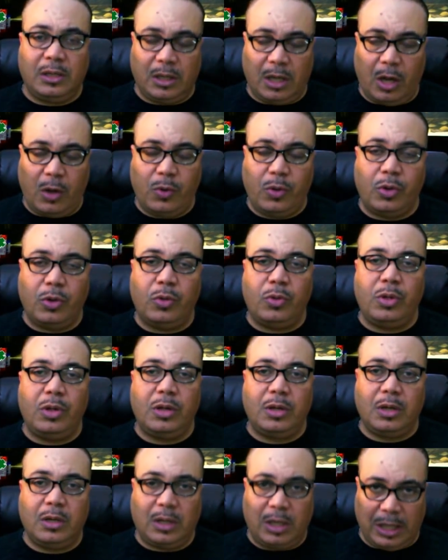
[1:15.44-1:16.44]
local
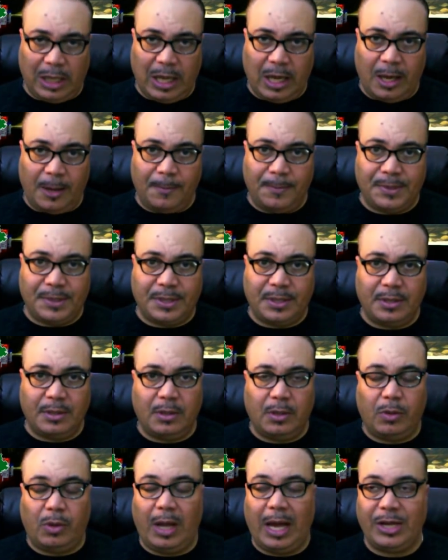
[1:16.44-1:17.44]
clubs.
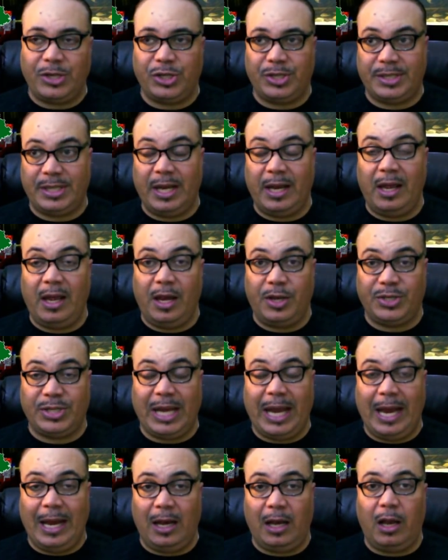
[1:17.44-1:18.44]
Well, I should say
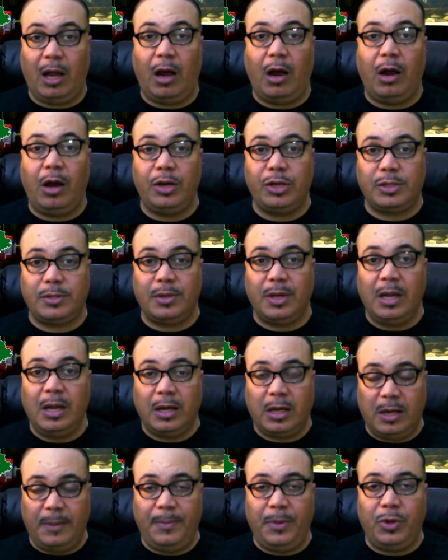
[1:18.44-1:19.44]
it's a large
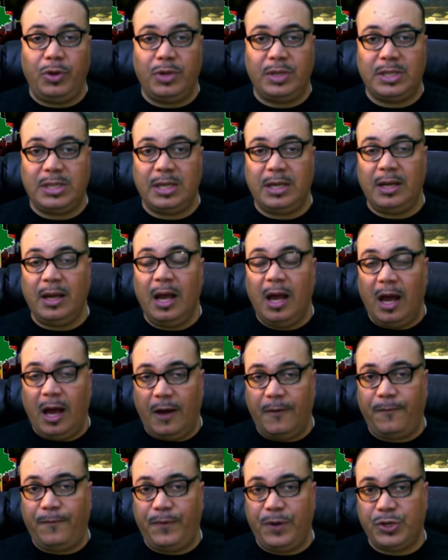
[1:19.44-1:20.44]
community
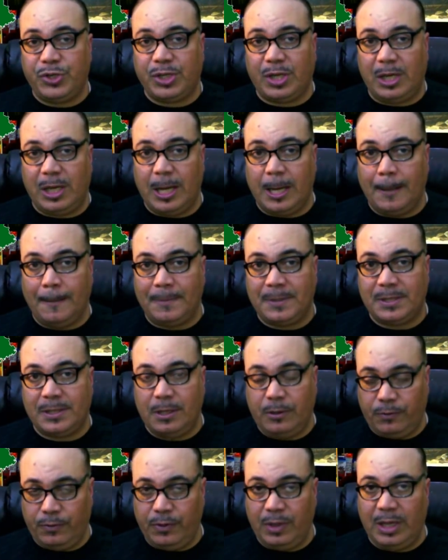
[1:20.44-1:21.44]
of fish clubs.
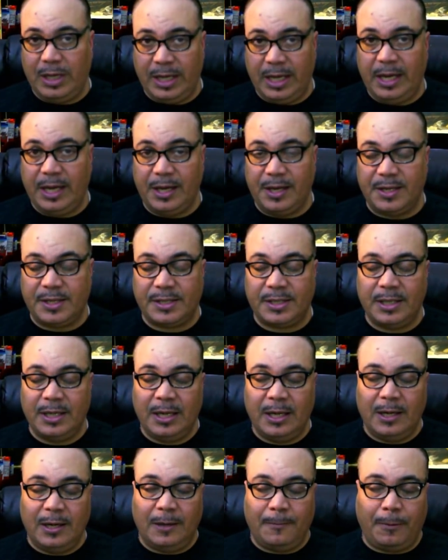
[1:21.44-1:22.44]
There really is.
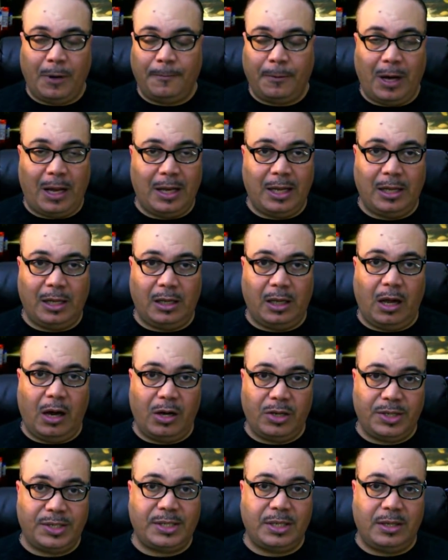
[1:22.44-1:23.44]
Probably the
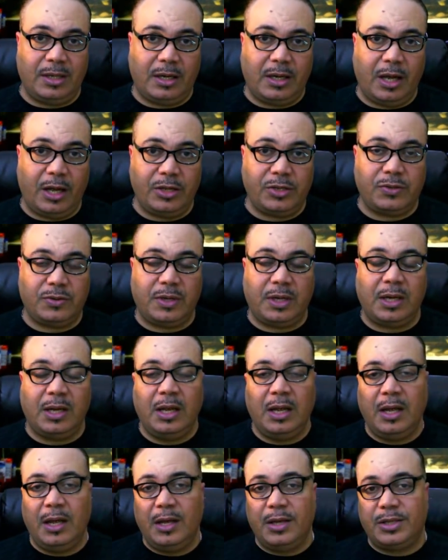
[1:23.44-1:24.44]
largest in the country.
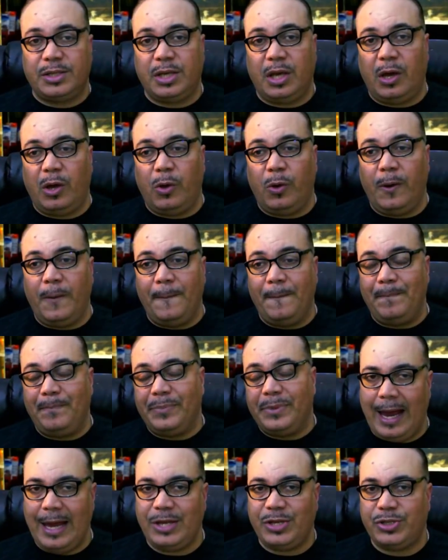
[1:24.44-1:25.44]
So
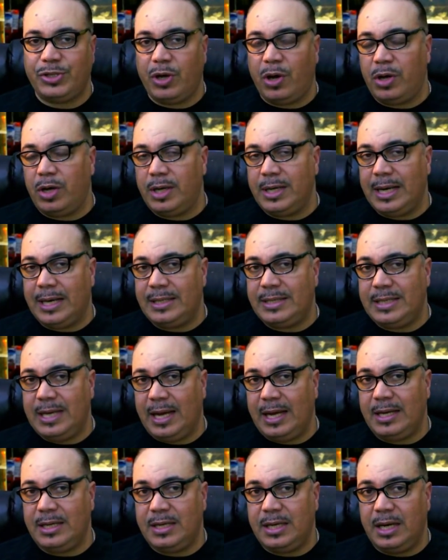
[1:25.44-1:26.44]
I started
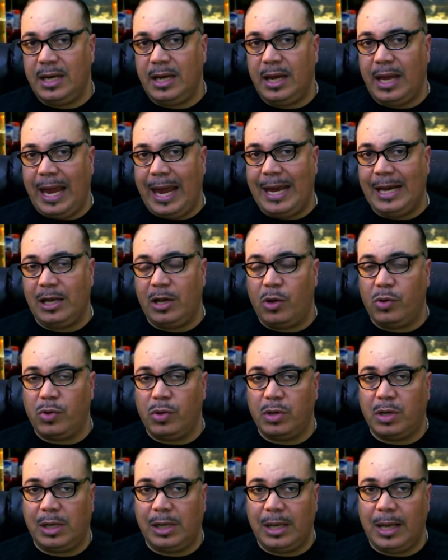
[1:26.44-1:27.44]
attending a
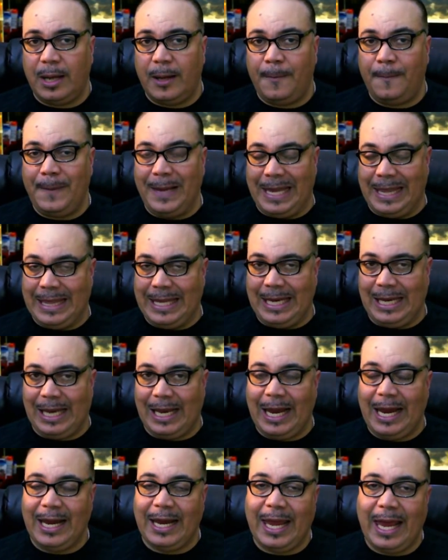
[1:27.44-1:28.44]
local club in the
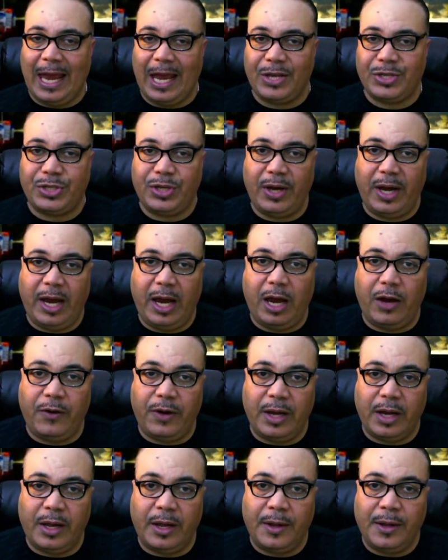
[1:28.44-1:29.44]
Lancaster
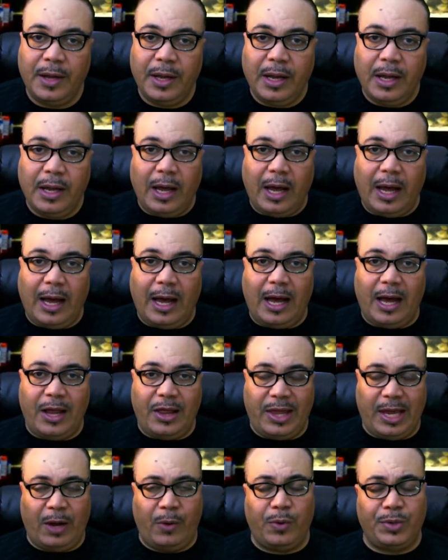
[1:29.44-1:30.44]
area
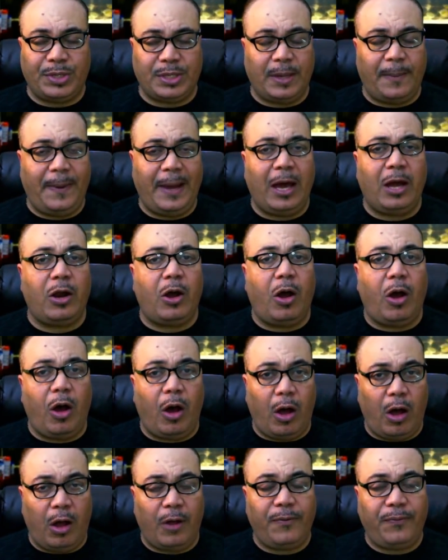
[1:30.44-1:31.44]
uh, that was about
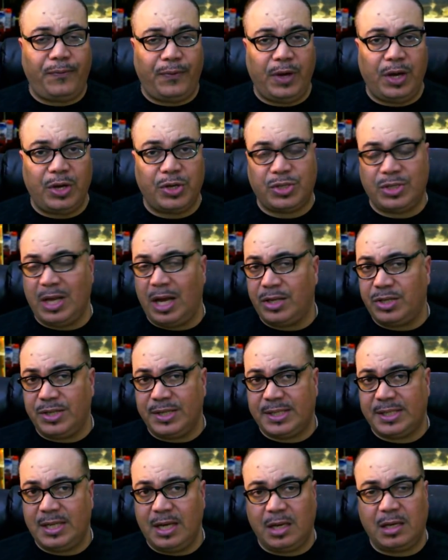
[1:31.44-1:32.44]
all fish, not
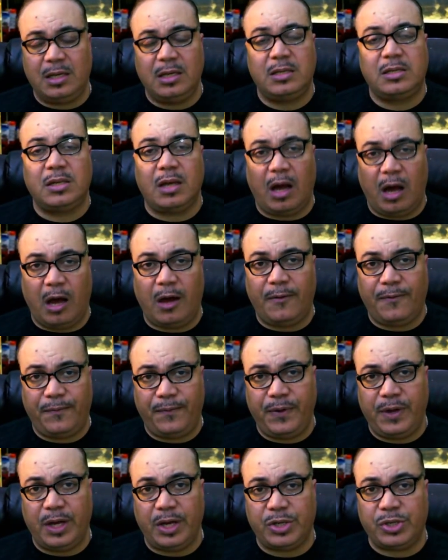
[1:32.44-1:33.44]
just cichlids, all
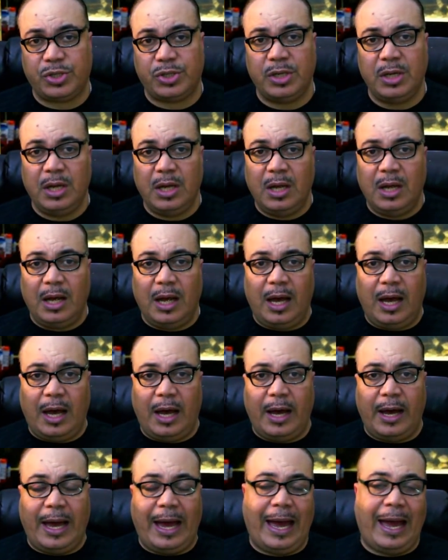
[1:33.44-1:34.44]
fish.
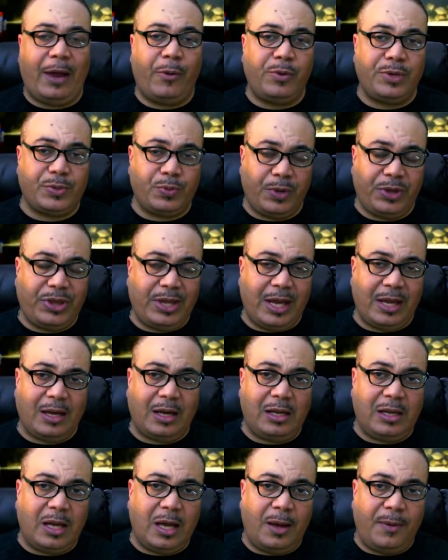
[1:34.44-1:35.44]
Uh, I was with that
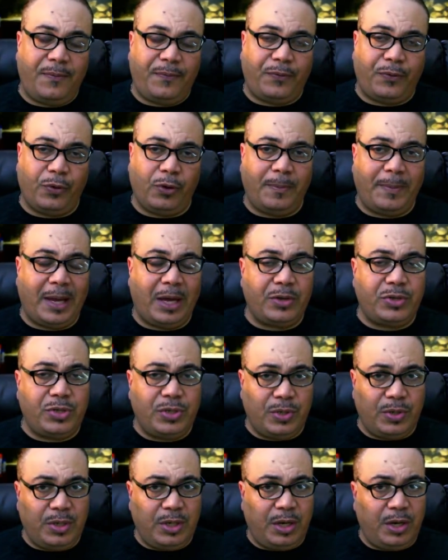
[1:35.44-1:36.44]
club for about
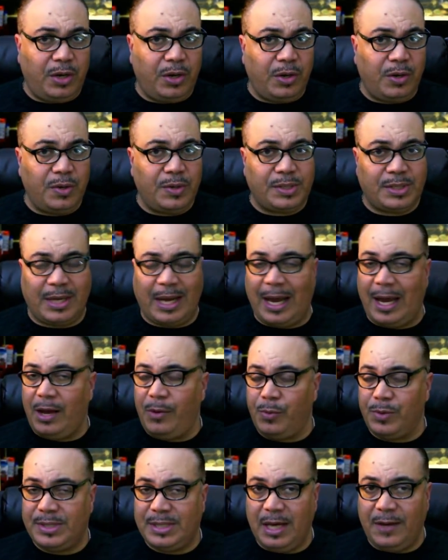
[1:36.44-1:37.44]
two years.
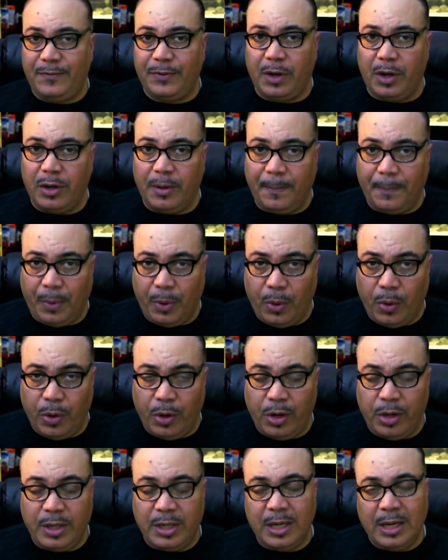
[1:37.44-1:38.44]
I was even on the
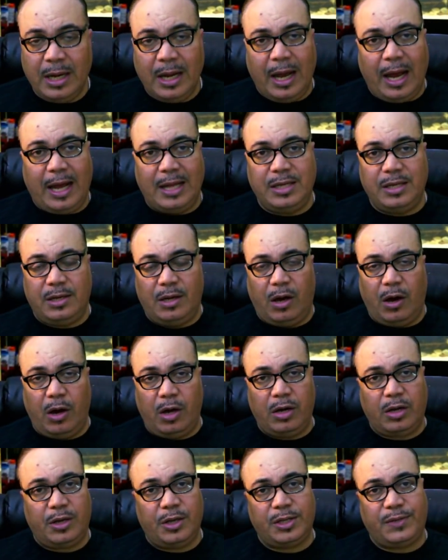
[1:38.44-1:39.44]
board. I did
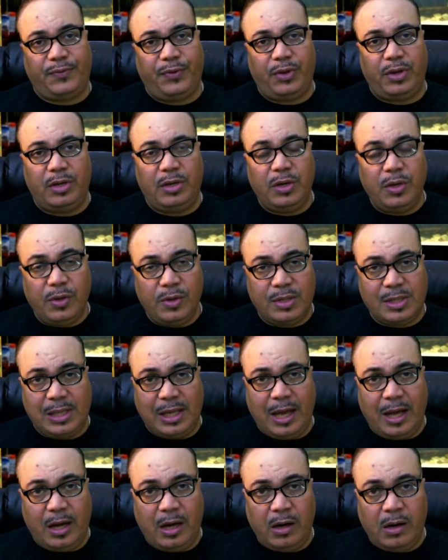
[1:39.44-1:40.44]
articles for the
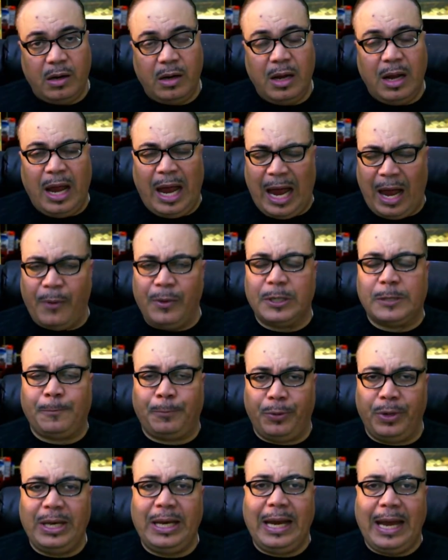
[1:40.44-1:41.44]
newsletter. I was
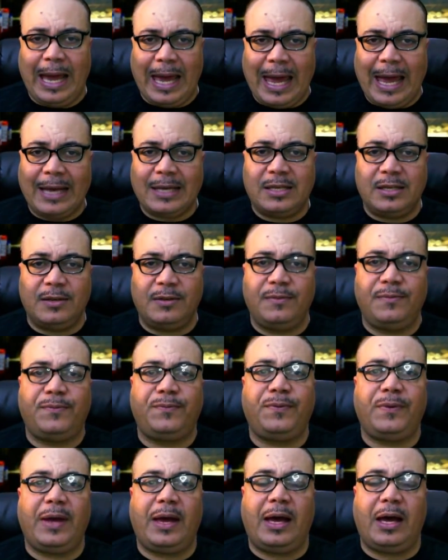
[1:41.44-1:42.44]
pretty active.
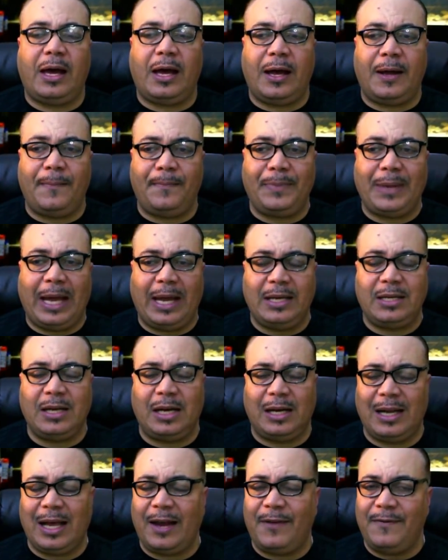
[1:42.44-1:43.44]
Uh, I did
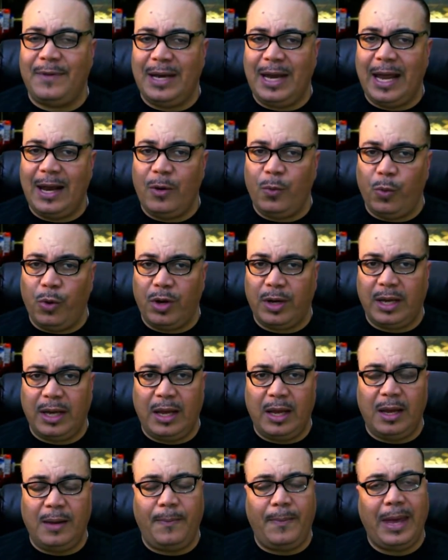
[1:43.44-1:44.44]
a lot of
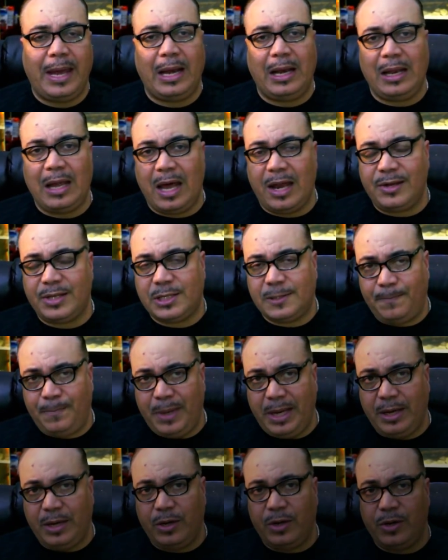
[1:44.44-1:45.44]
networking, met a lot of
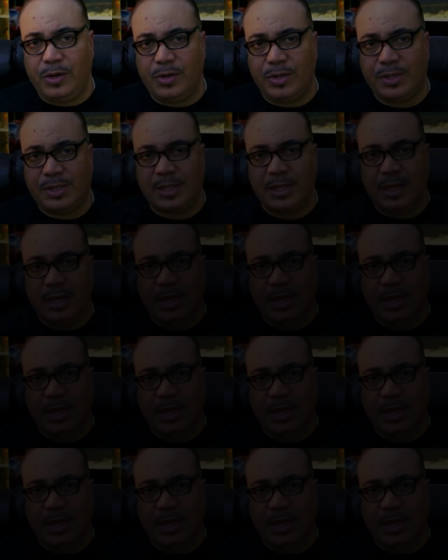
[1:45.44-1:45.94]
speakers.